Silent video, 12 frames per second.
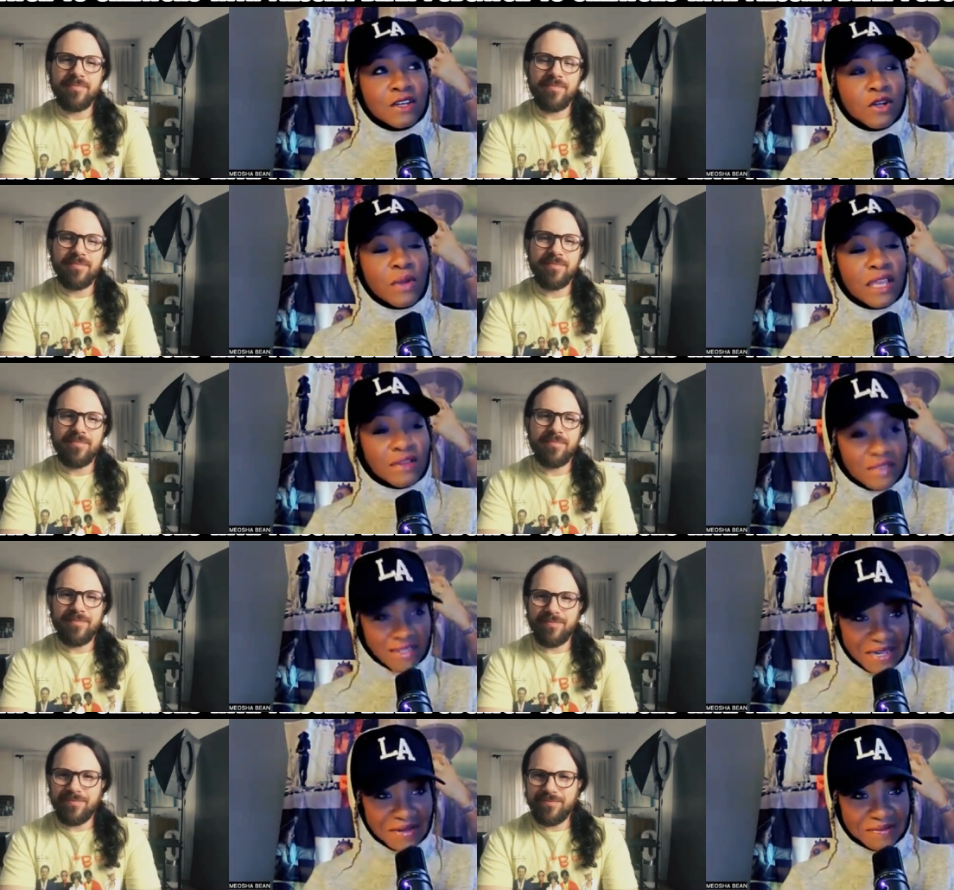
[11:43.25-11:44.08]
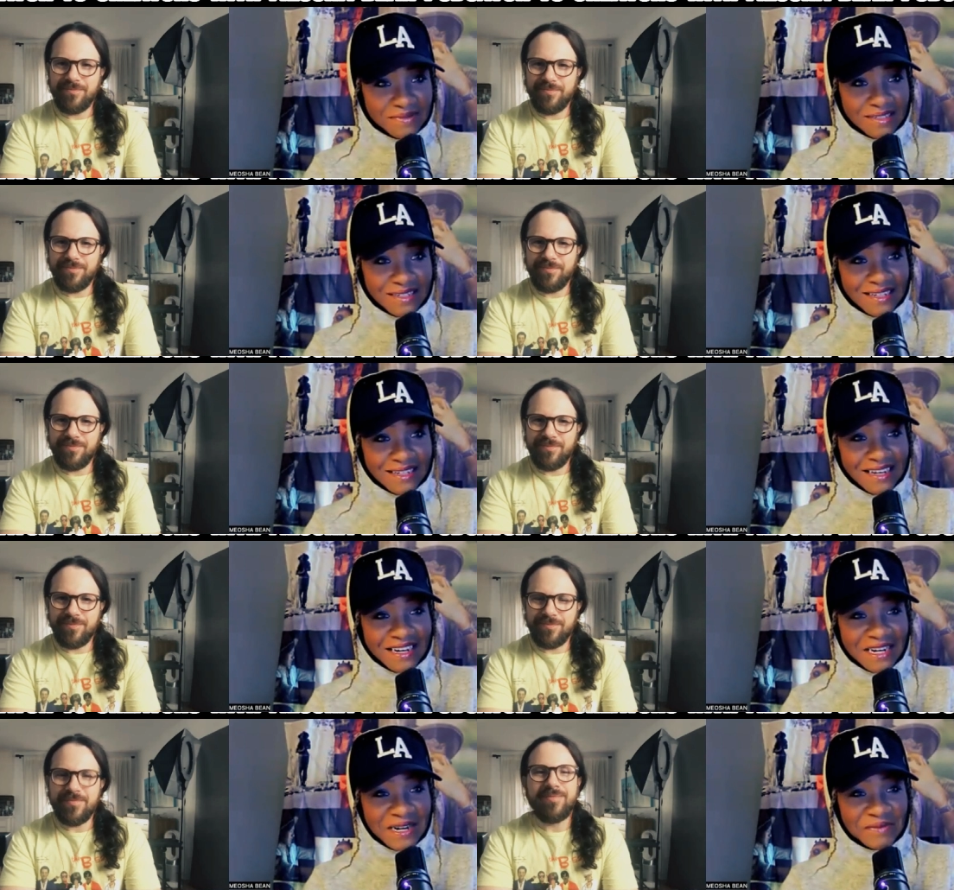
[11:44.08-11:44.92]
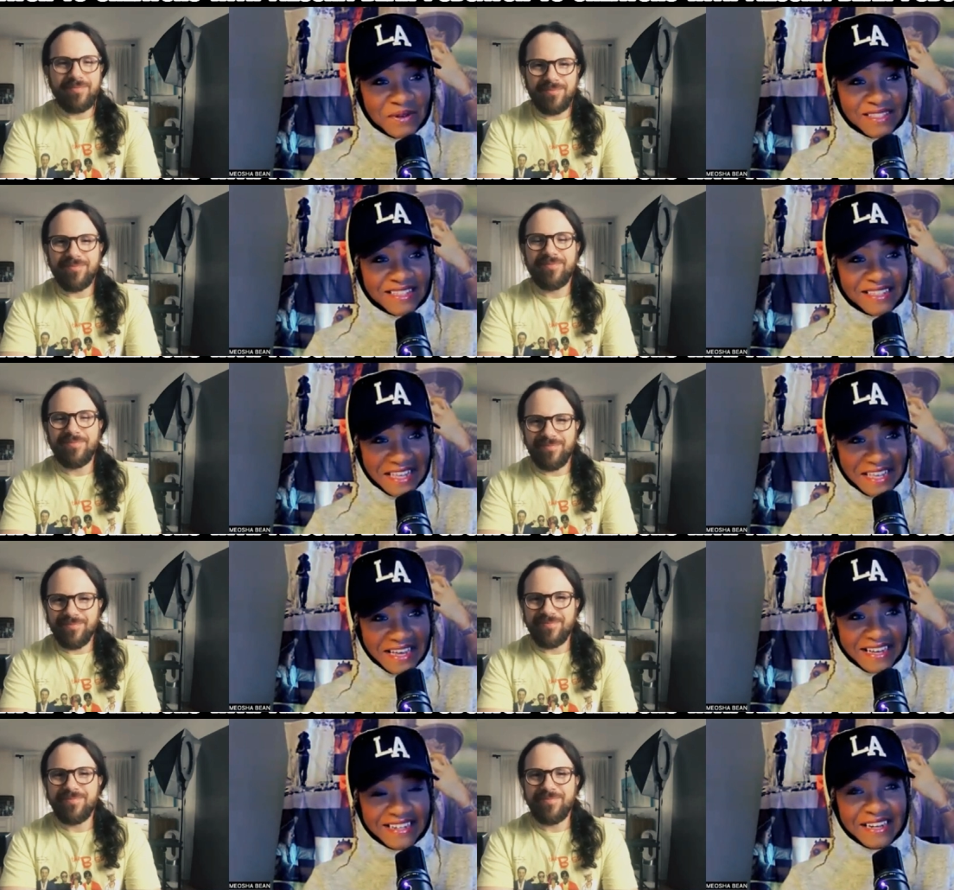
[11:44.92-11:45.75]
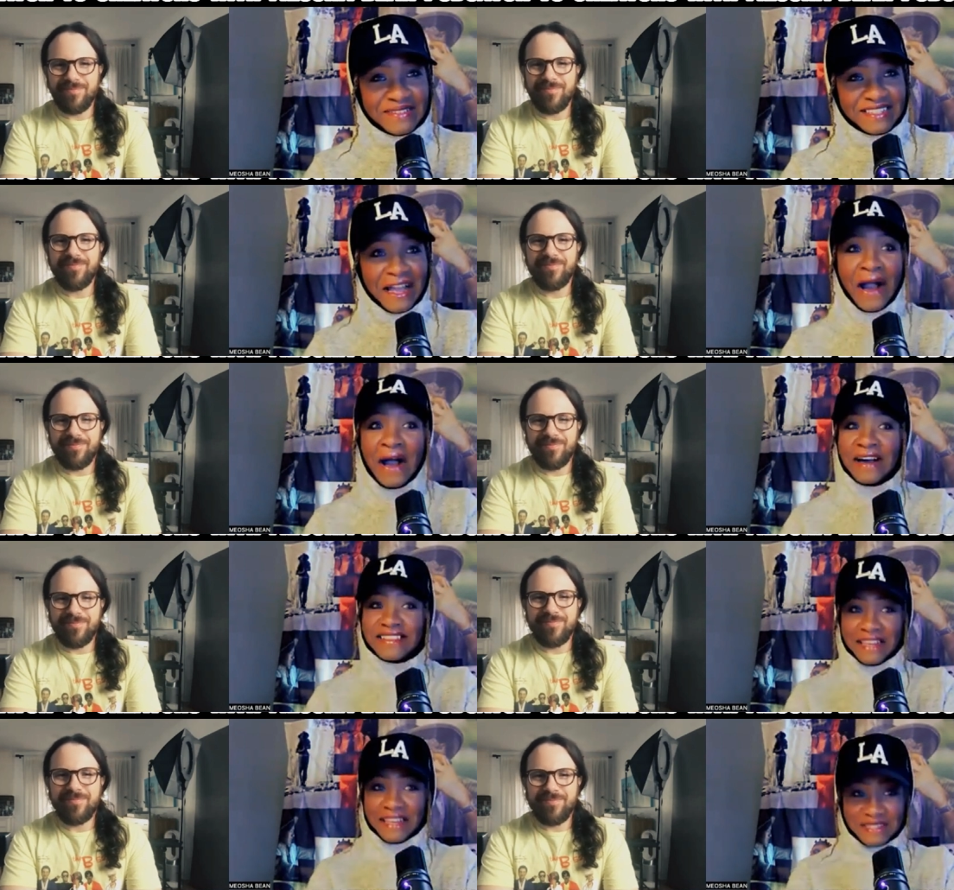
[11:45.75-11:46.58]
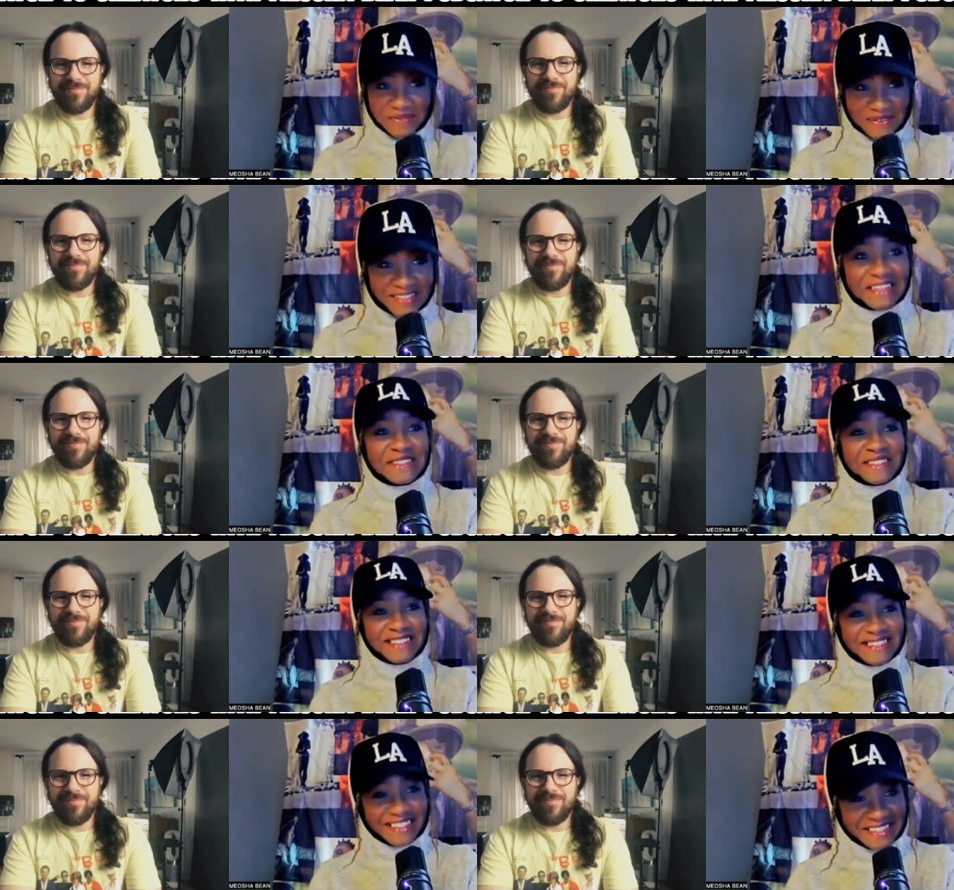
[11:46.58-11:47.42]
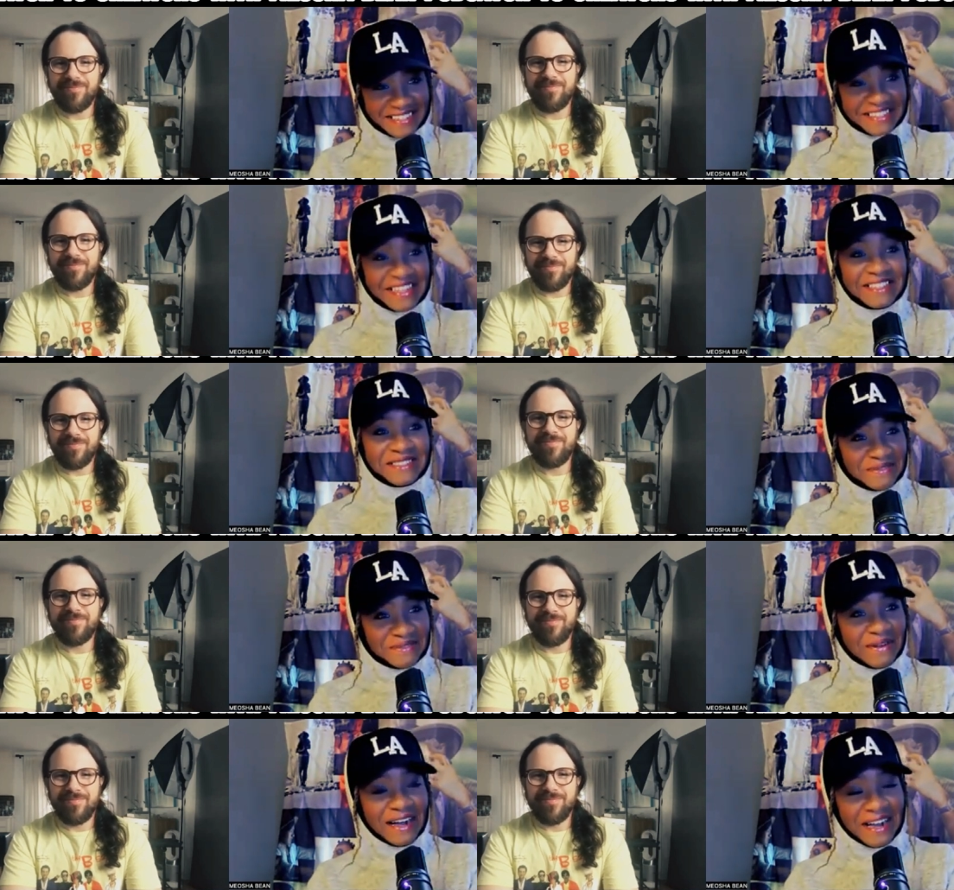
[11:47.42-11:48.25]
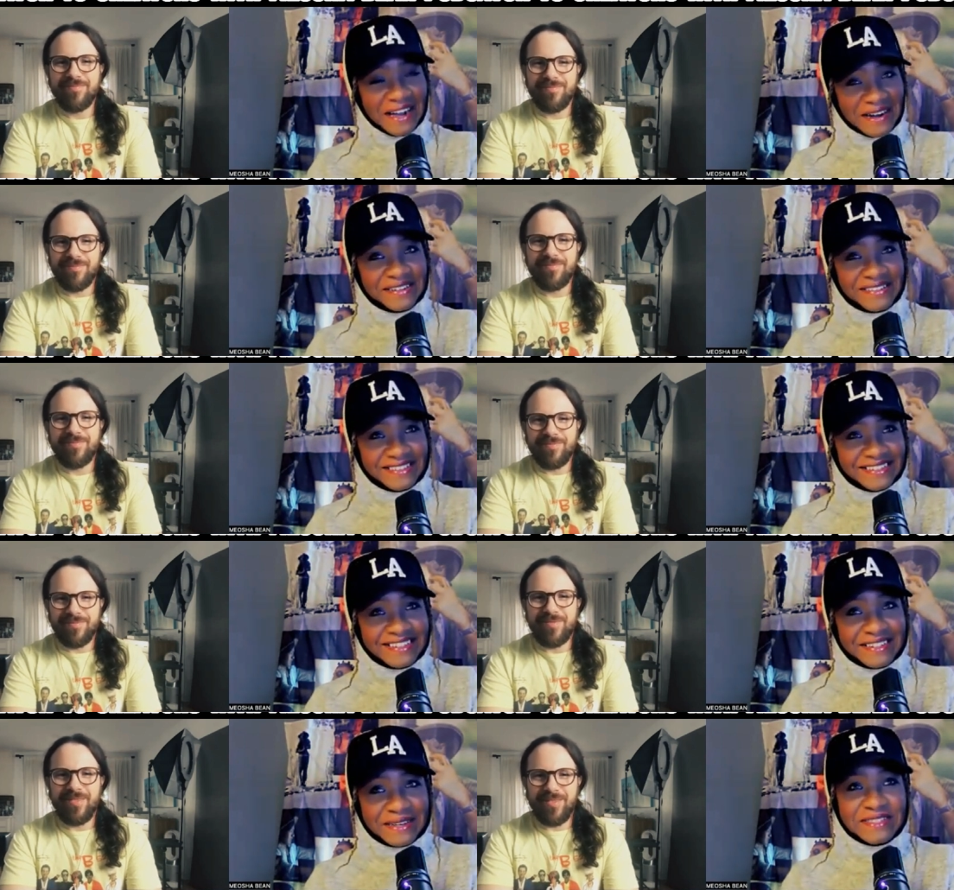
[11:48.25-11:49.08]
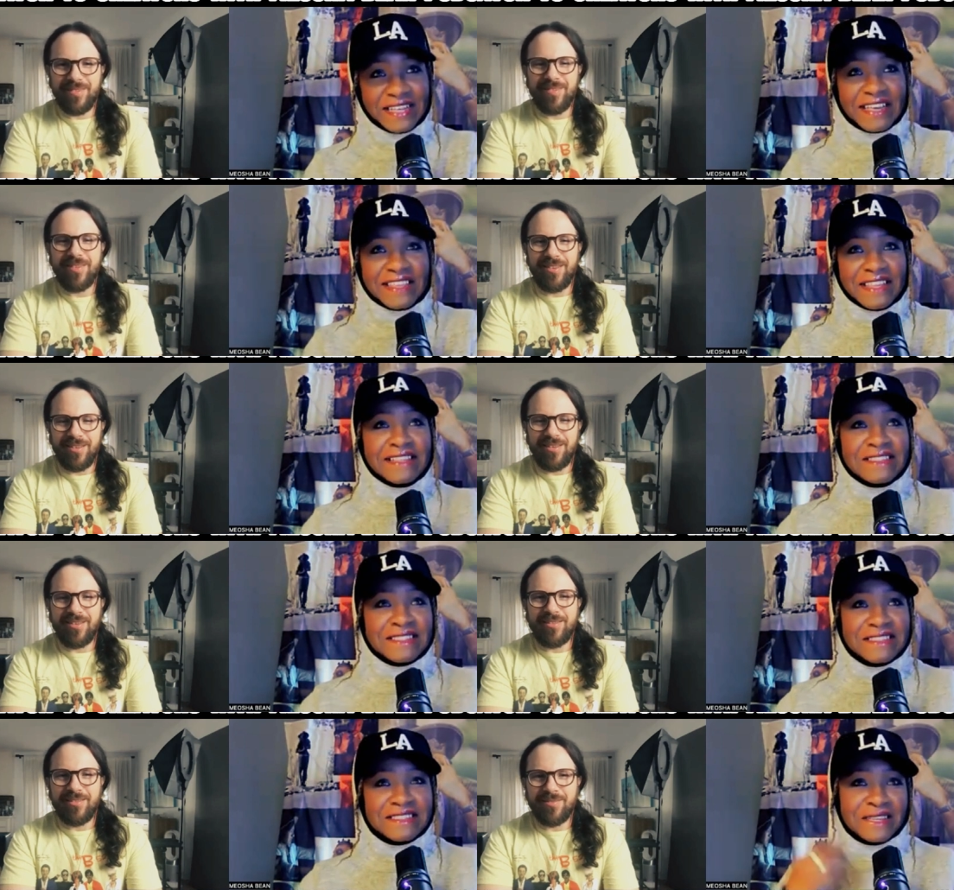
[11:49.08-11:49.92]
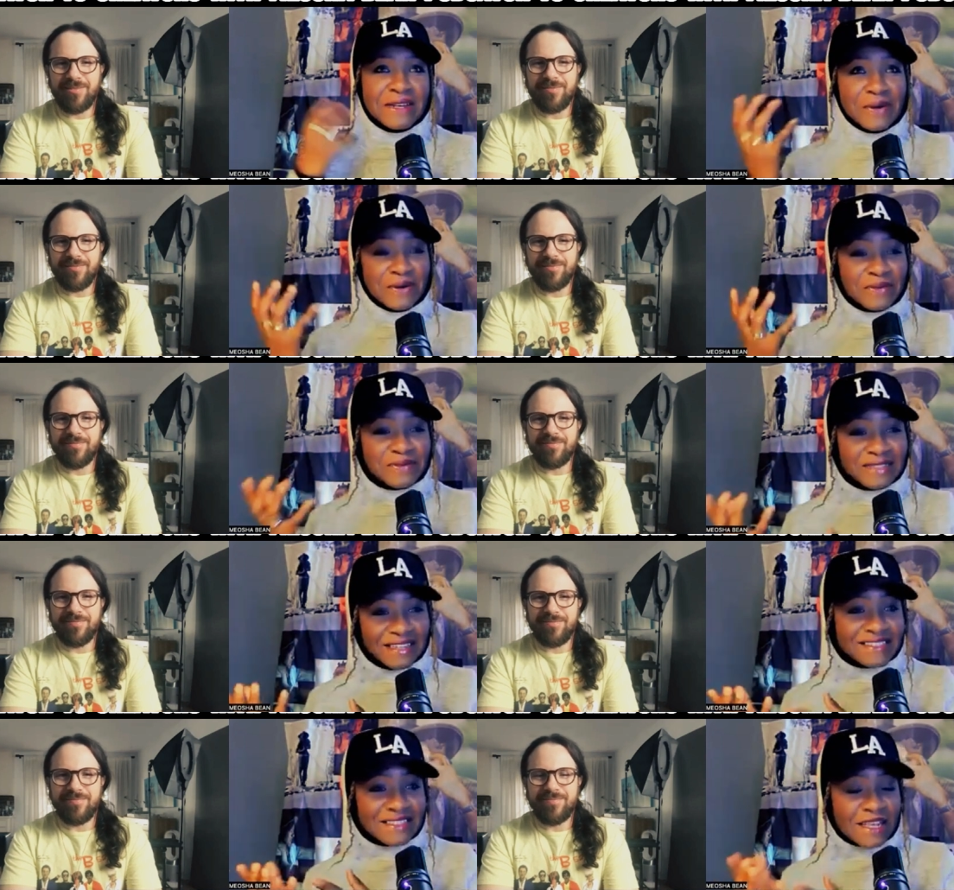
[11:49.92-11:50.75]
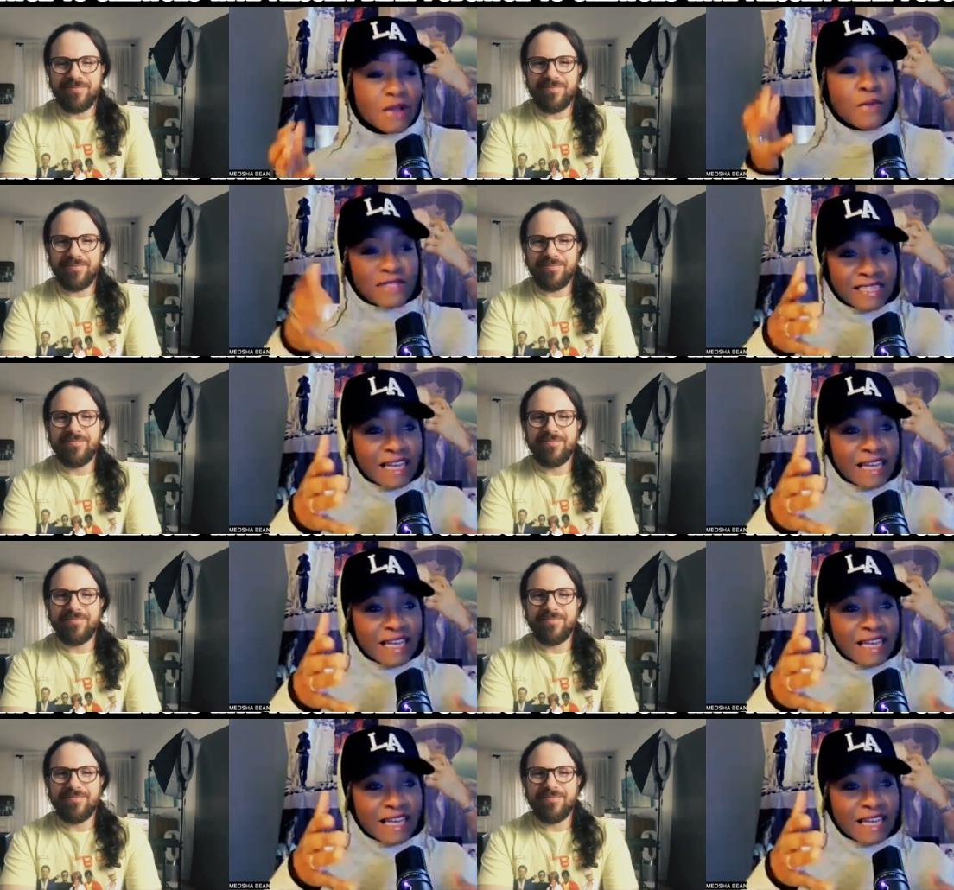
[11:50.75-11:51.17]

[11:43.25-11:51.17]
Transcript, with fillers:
Speaker 1: Queen of the Damned um, with Aaliyah. And I was like, oh, that's really interesting. That's wow. Cause like that's you know that's it was